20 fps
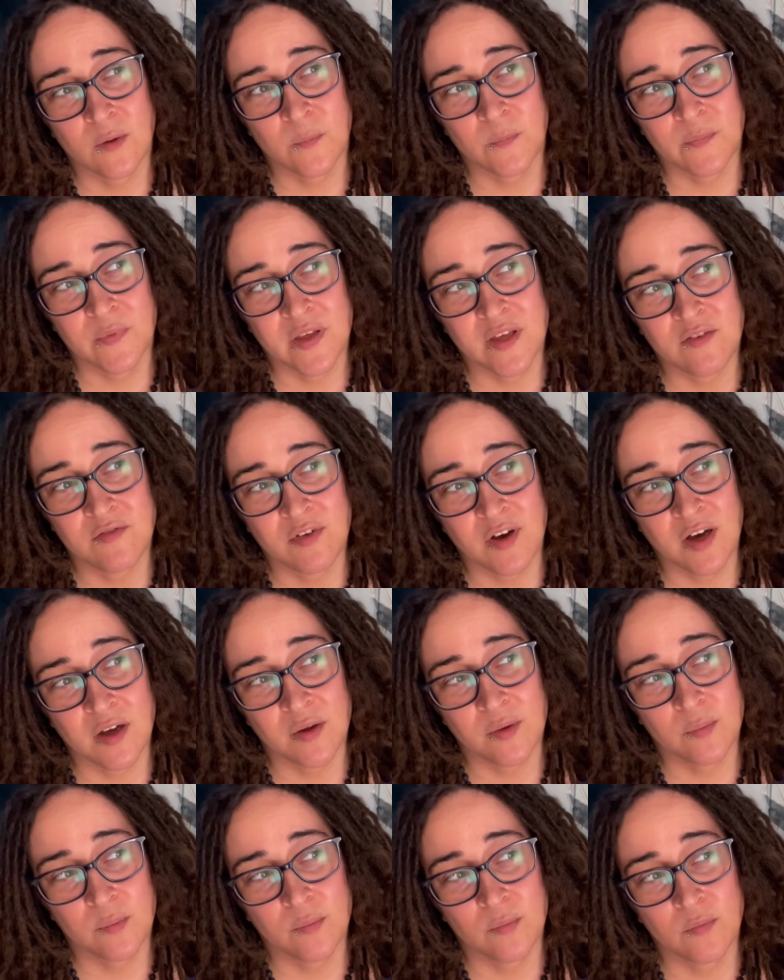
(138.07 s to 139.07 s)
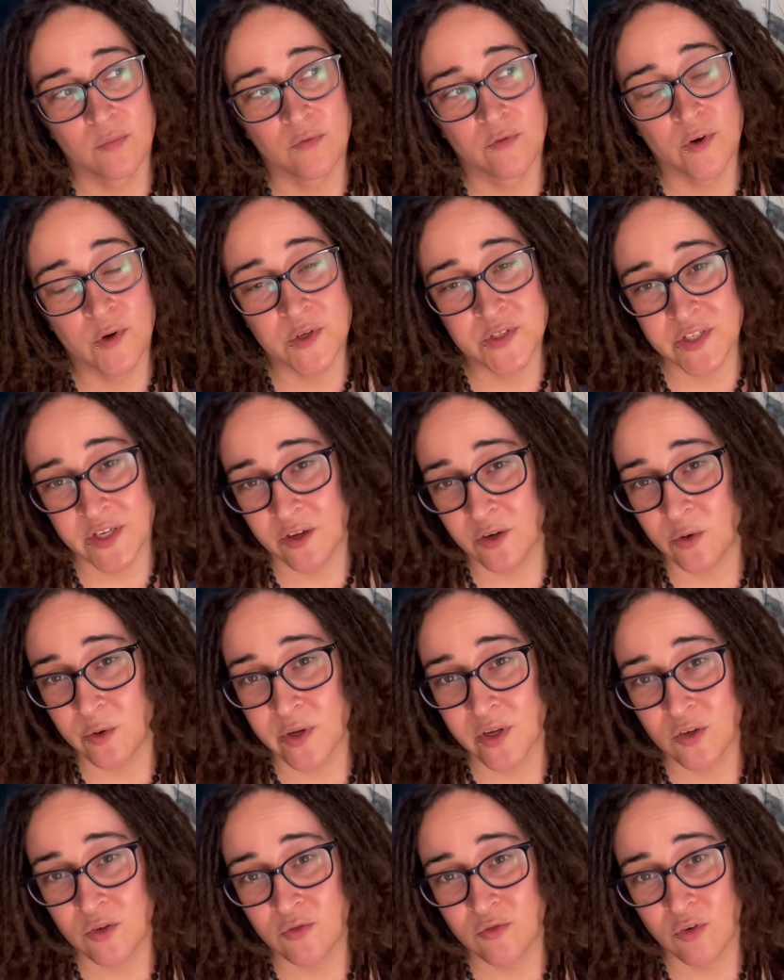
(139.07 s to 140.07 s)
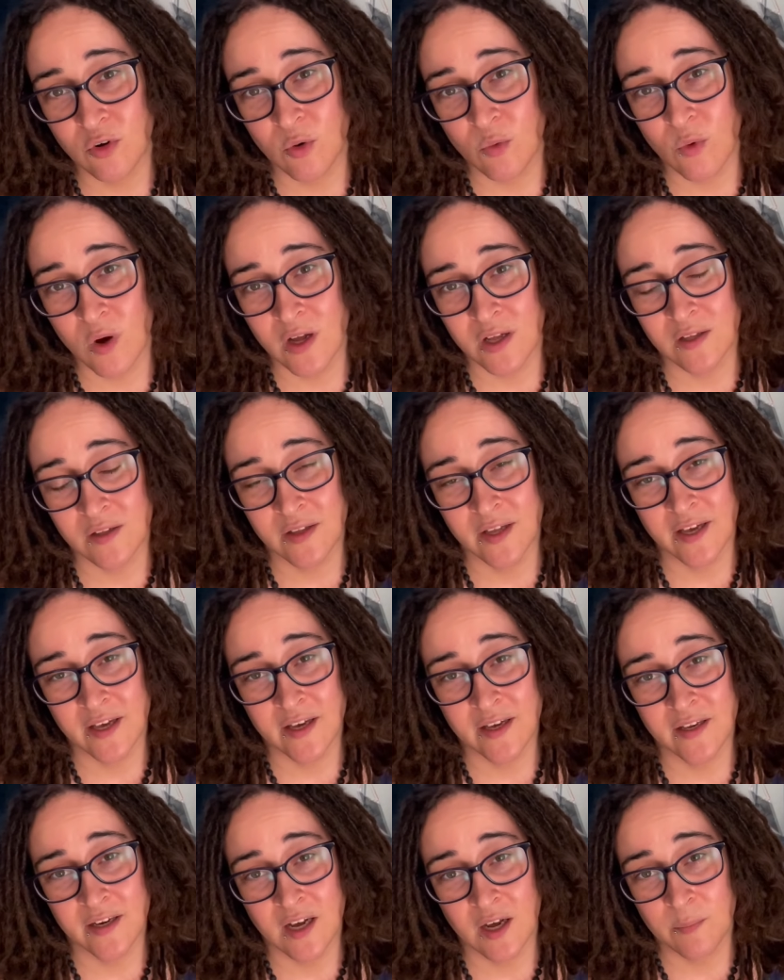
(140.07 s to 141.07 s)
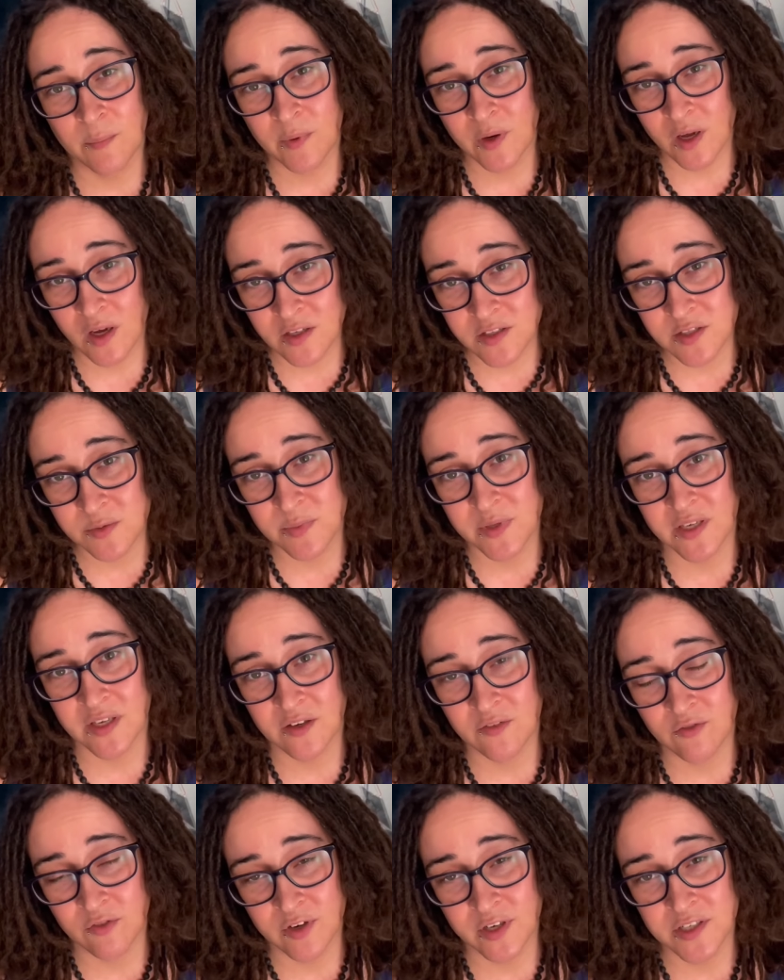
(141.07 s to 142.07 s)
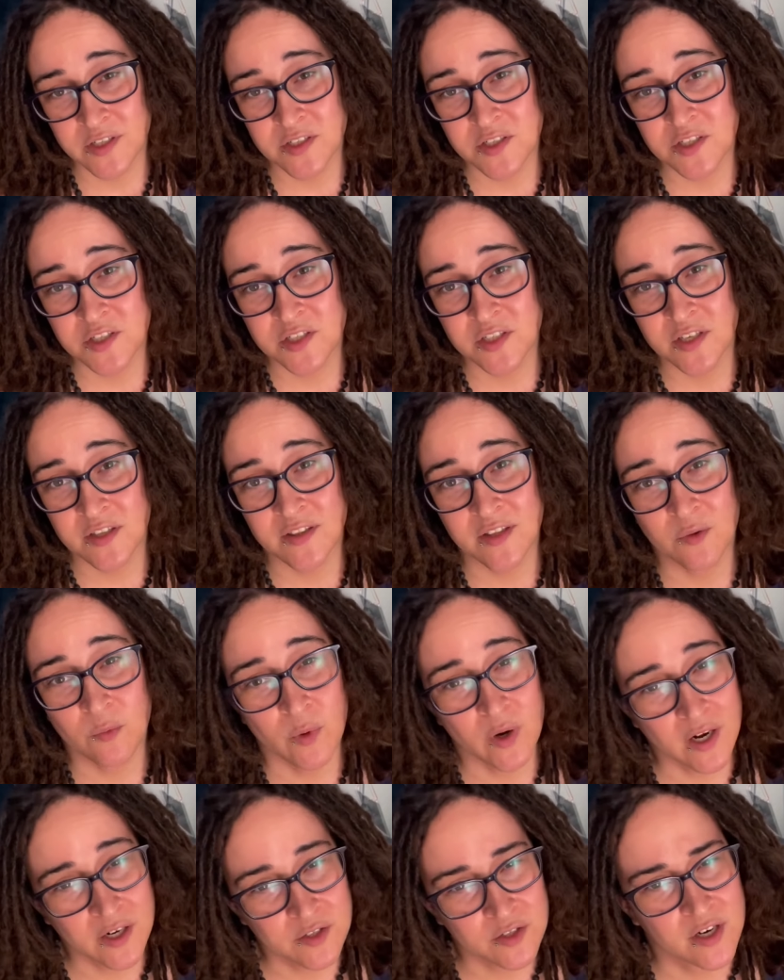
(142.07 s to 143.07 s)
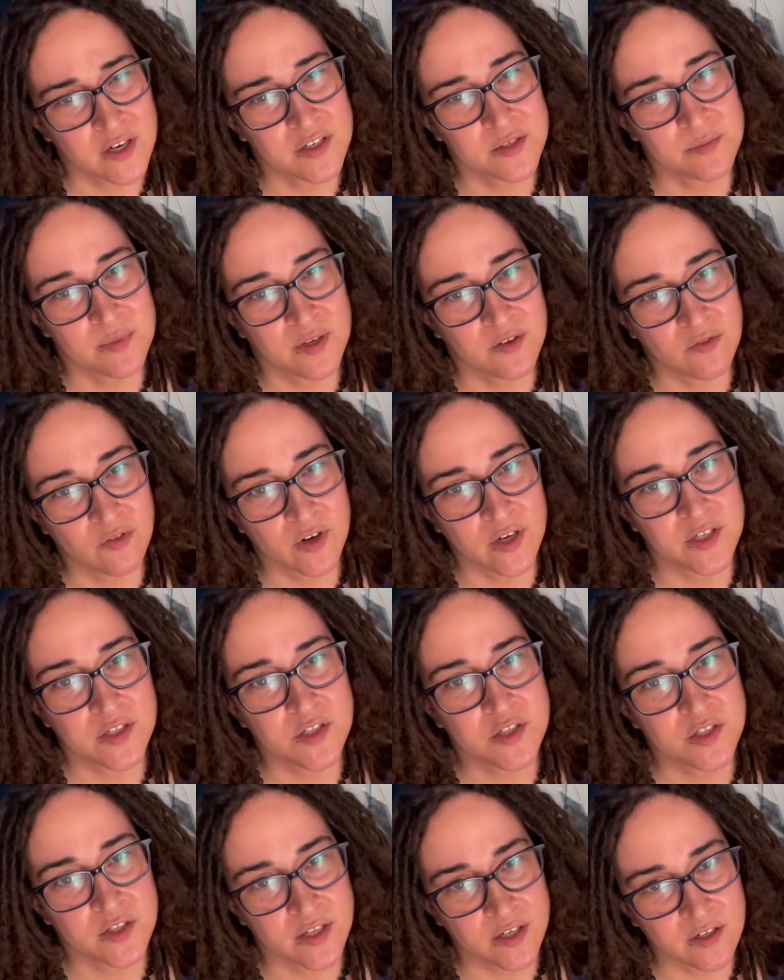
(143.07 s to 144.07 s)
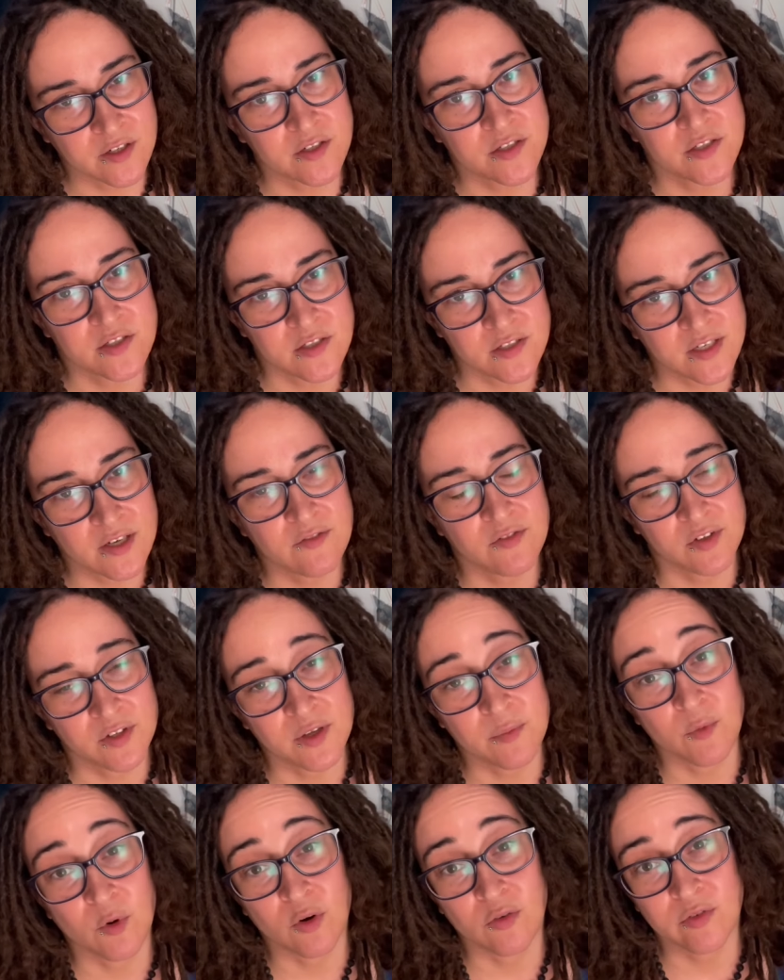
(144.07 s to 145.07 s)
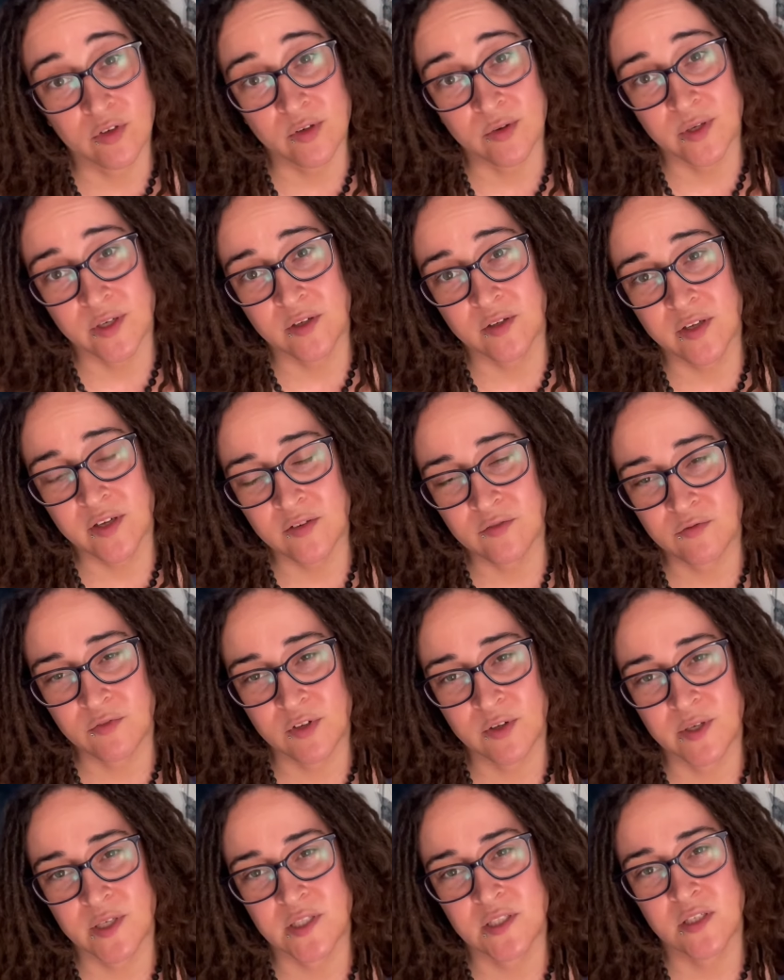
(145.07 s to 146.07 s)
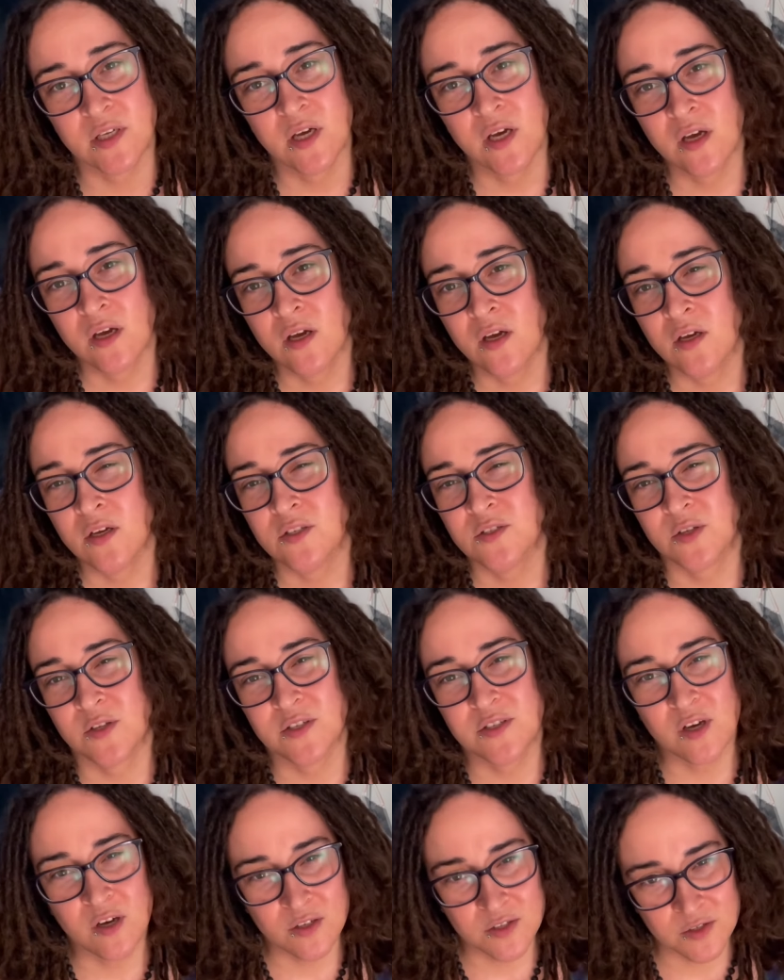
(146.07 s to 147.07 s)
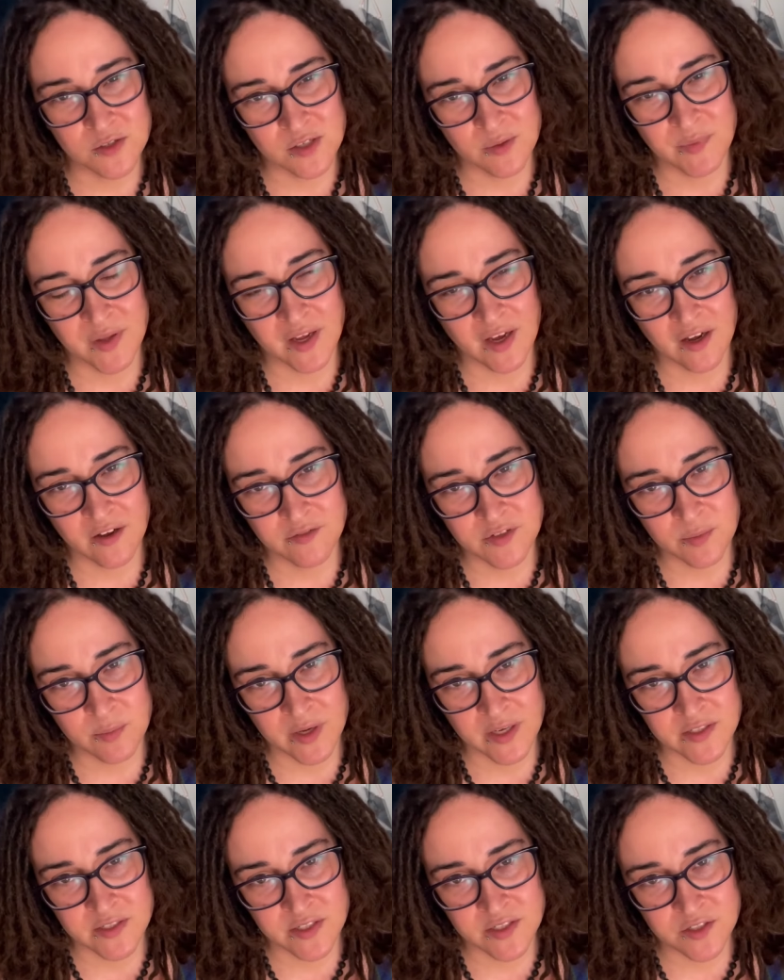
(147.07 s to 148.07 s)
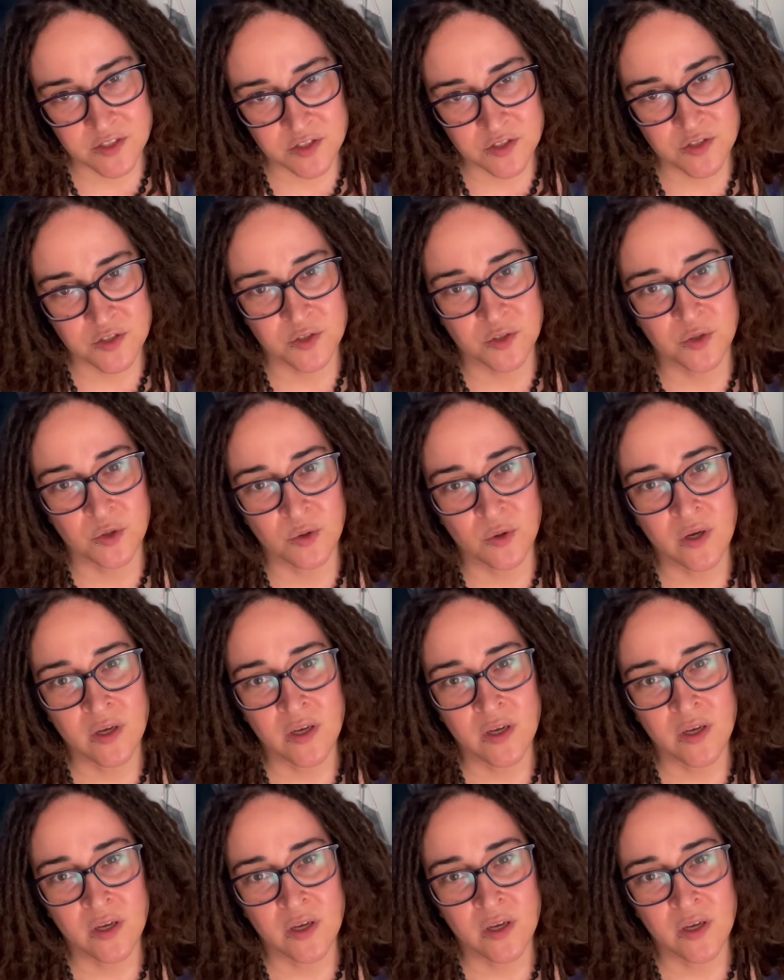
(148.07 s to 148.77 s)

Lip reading: if I'm focusing on Creole for a while and I'm not speaking French, then when I try to speak French, there's definitely more of a Creole influence. So there's also something I have to pay attention to